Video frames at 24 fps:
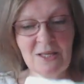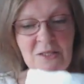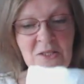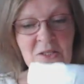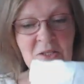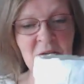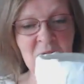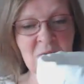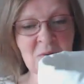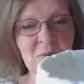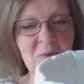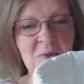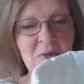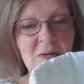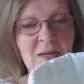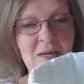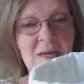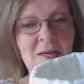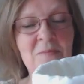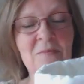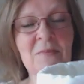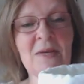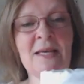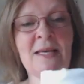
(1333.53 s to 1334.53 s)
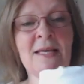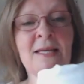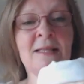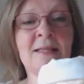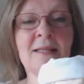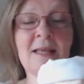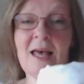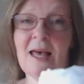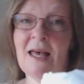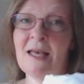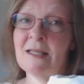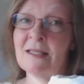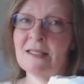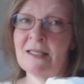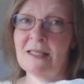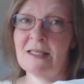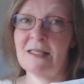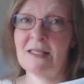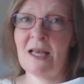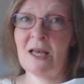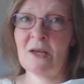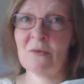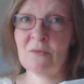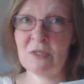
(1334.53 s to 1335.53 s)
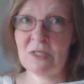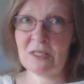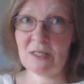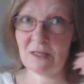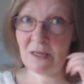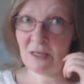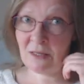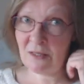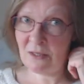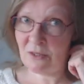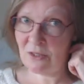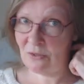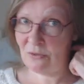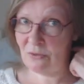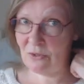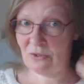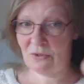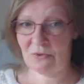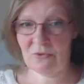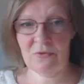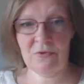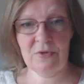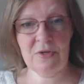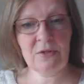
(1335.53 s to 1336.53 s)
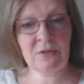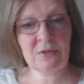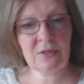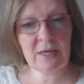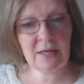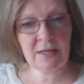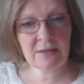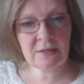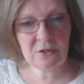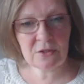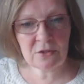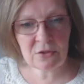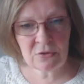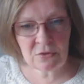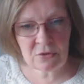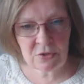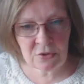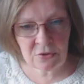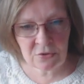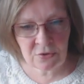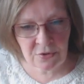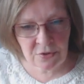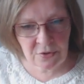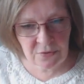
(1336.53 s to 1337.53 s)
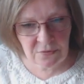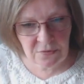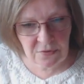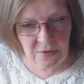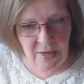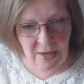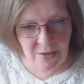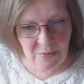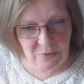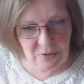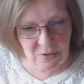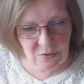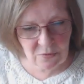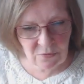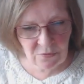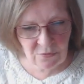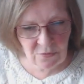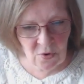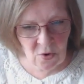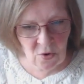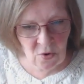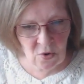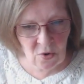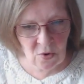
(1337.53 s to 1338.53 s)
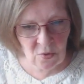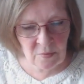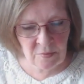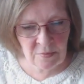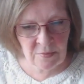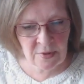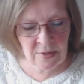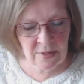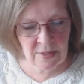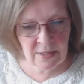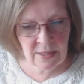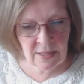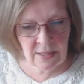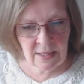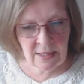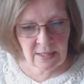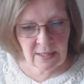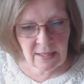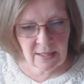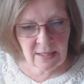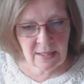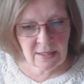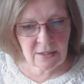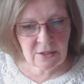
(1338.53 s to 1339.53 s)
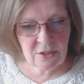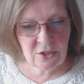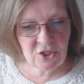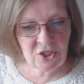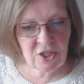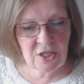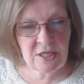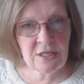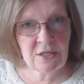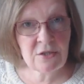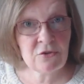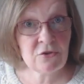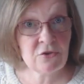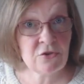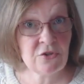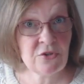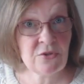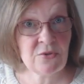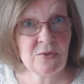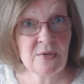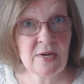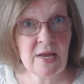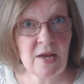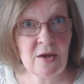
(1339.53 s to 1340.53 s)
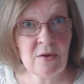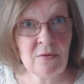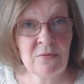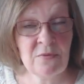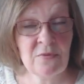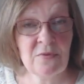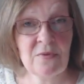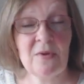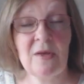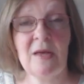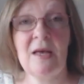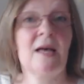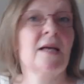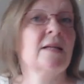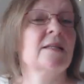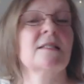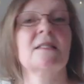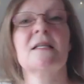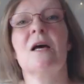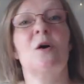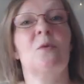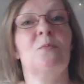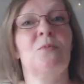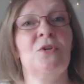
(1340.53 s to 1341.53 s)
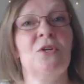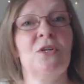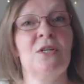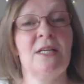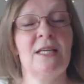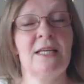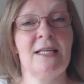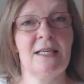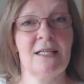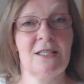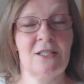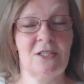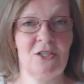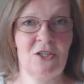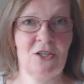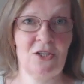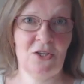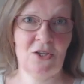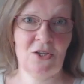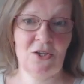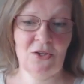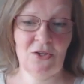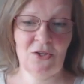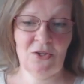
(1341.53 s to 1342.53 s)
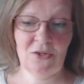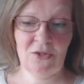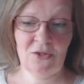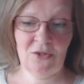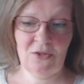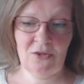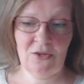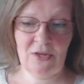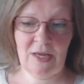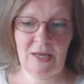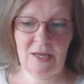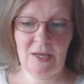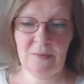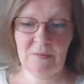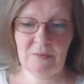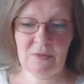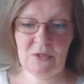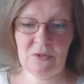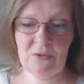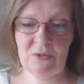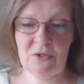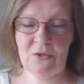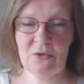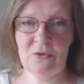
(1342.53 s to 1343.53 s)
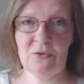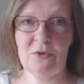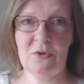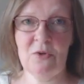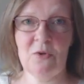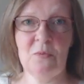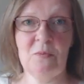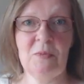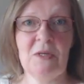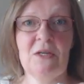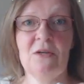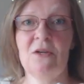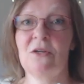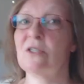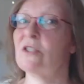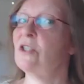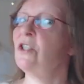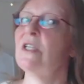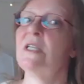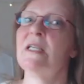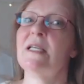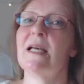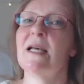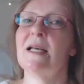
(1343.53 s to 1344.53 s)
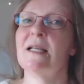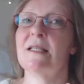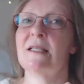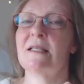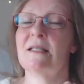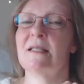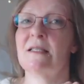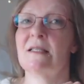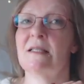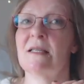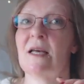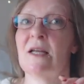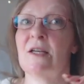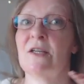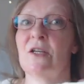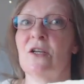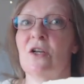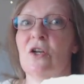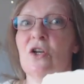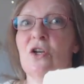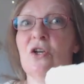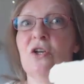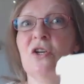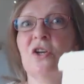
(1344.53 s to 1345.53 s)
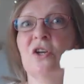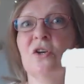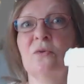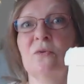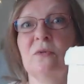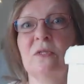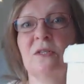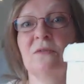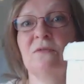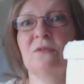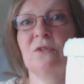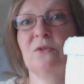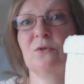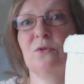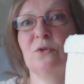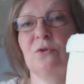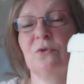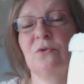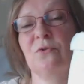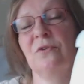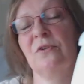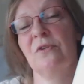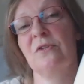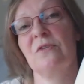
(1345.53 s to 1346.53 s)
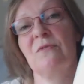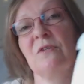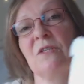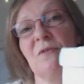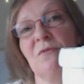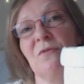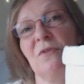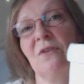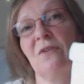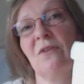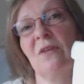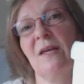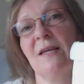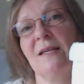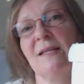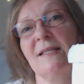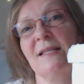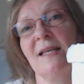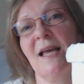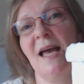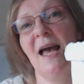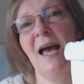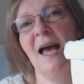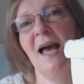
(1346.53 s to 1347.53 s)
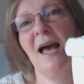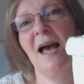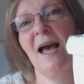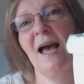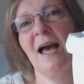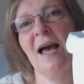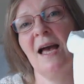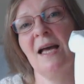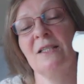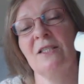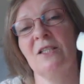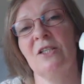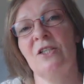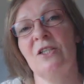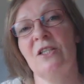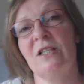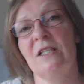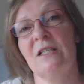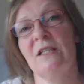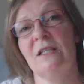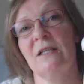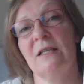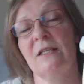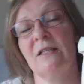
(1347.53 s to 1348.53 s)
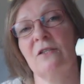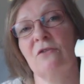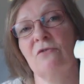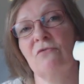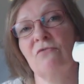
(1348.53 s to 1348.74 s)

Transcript: So I made that, and that was another tutorial, and the tutorial for that was from Jean Truelove, and I'll put a link to her tutorial because she has done loads of tutorials for different things, and she